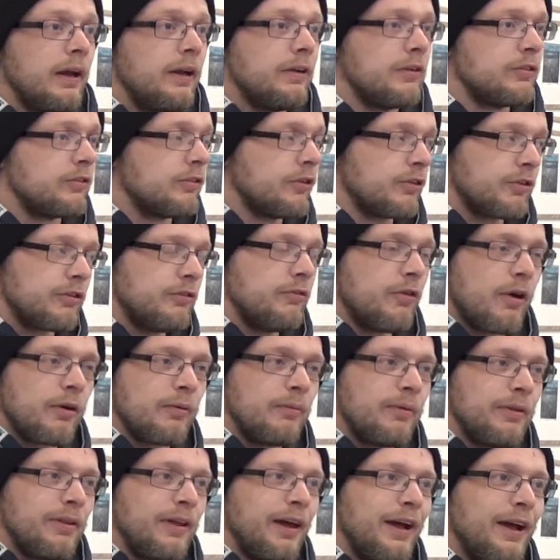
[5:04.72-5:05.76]
there's nothing
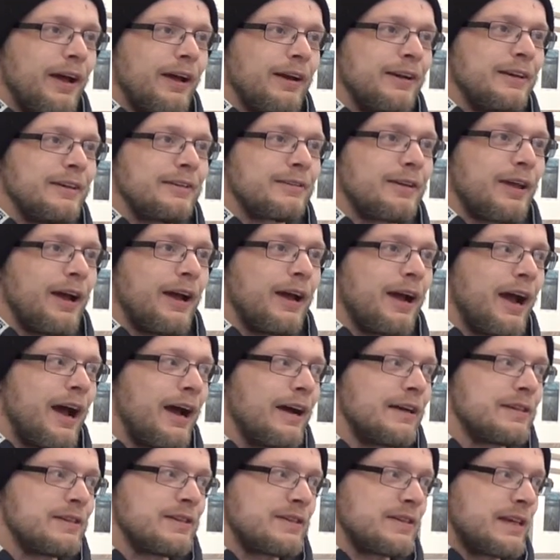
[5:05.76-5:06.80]
wrong with it. And it's like,
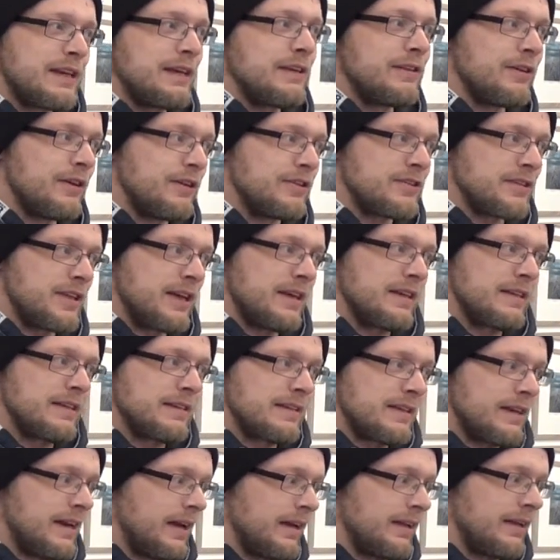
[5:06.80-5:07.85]
I see those
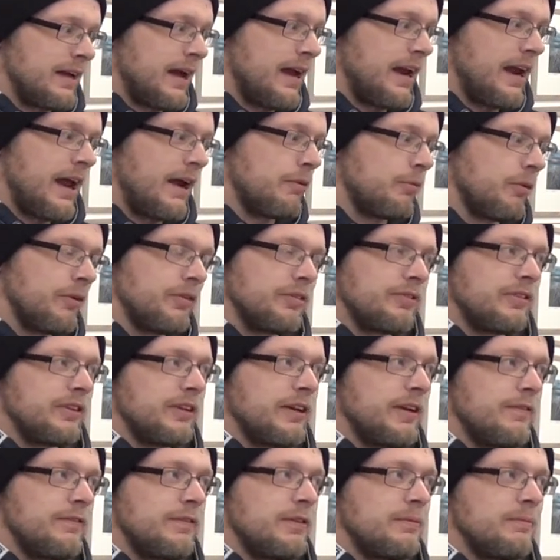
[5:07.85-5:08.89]
things and I want to
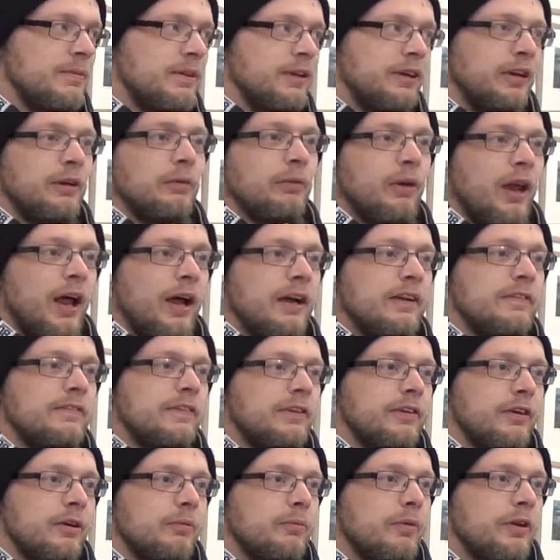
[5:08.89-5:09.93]
give them a new life. I
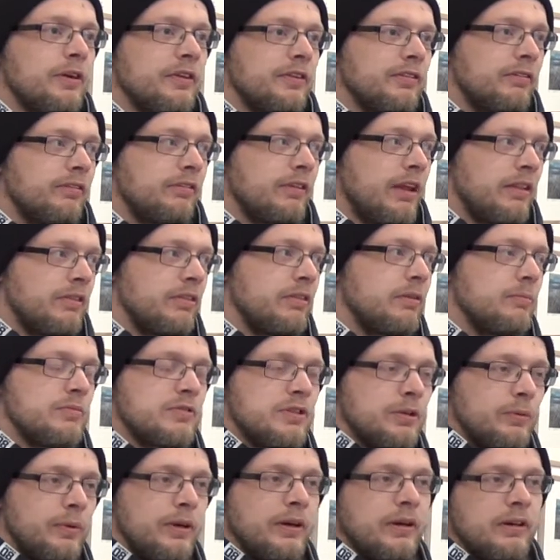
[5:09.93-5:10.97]
don't want to send them
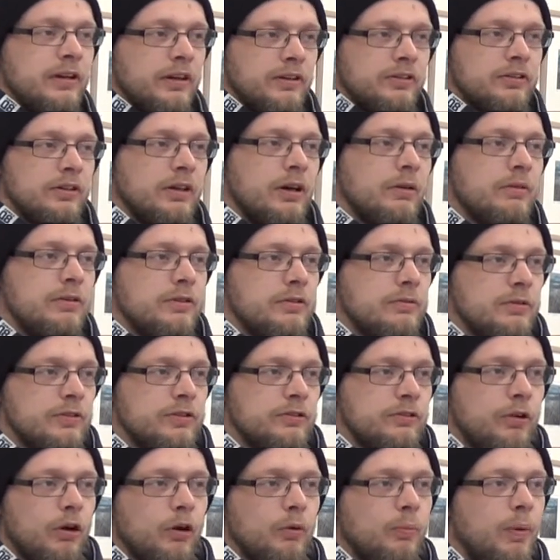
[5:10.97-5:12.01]
to India to go into a
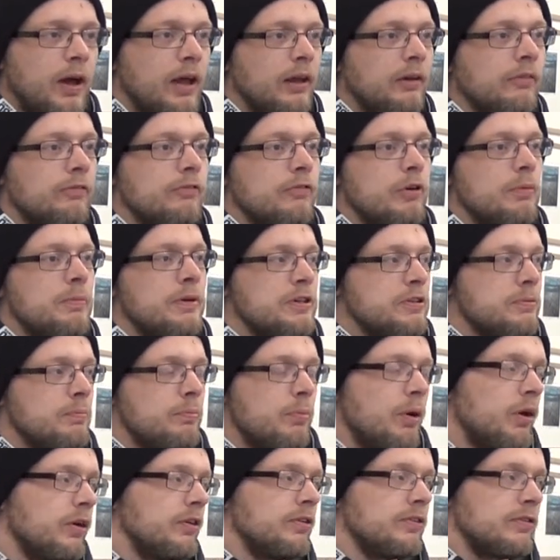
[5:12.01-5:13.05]
stockpile of rubbish and
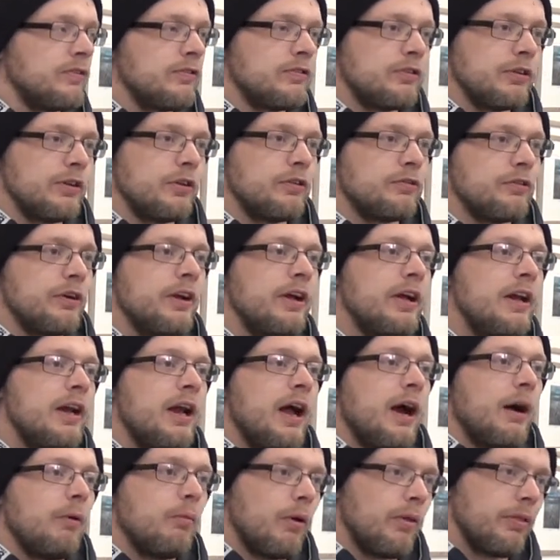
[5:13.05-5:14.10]
poison children.
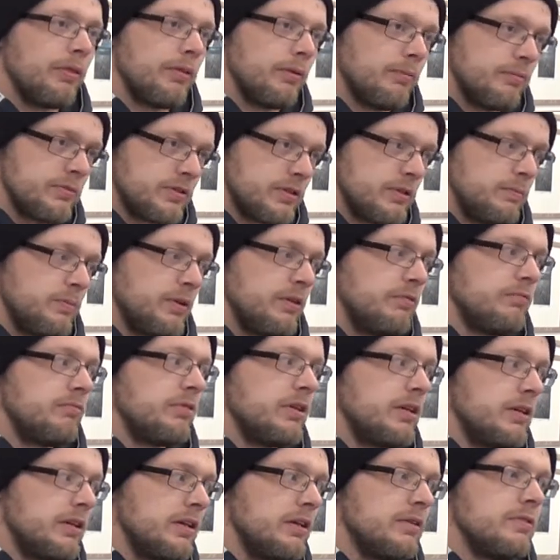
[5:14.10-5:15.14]
I want them to be
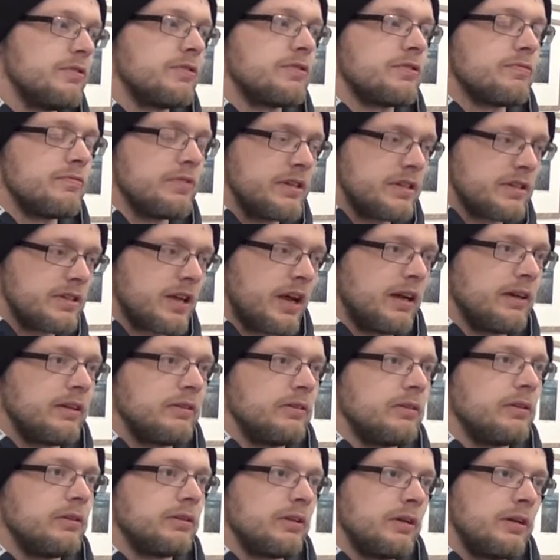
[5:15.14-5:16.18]
reused,
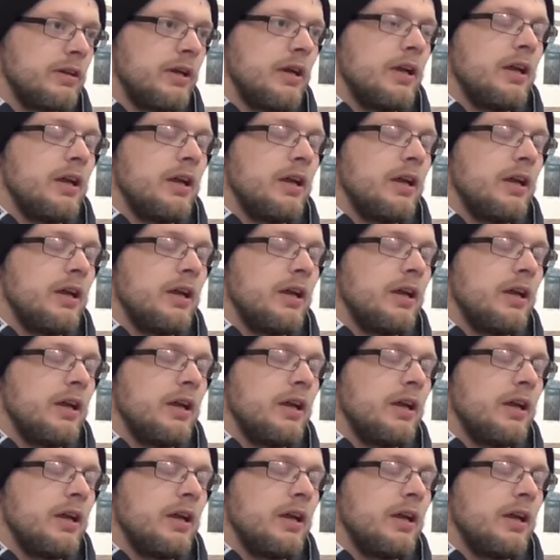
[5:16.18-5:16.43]
recycled,